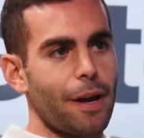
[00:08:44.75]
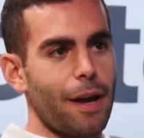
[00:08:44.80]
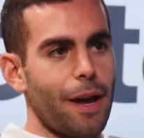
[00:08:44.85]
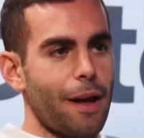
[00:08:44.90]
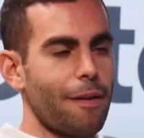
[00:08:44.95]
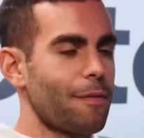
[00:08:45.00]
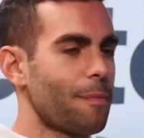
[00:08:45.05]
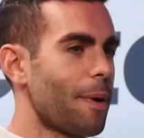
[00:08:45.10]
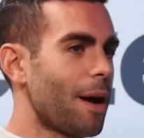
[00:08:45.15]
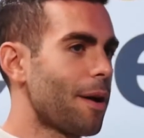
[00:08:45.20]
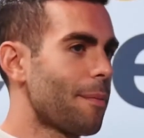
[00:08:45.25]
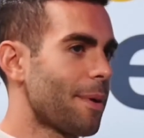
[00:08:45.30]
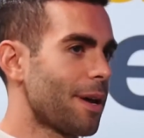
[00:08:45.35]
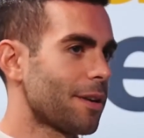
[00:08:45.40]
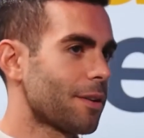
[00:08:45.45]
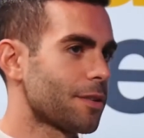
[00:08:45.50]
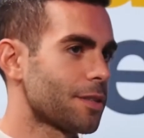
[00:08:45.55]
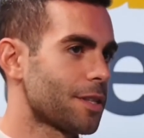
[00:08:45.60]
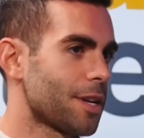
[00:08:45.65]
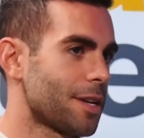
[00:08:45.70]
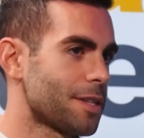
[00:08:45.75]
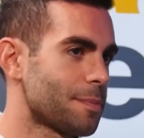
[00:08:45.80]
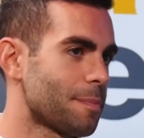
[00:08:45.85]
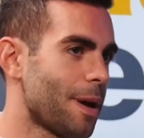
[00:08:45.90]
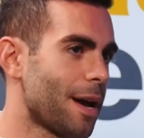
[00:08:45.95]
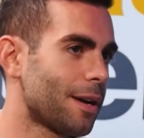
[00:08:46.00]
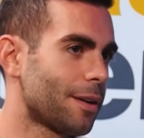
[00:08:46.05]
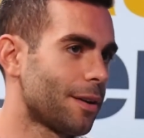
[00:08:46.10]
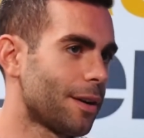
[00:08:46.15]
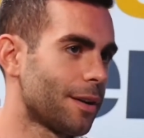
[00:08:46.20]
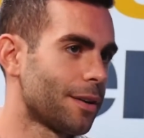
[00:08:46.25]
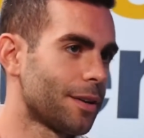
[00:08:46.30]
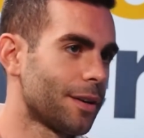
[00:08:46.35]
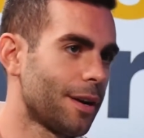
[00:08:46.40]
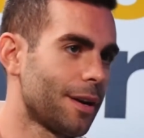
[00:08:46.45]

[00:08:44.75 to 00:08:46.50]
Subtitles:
I have a biomedical science background.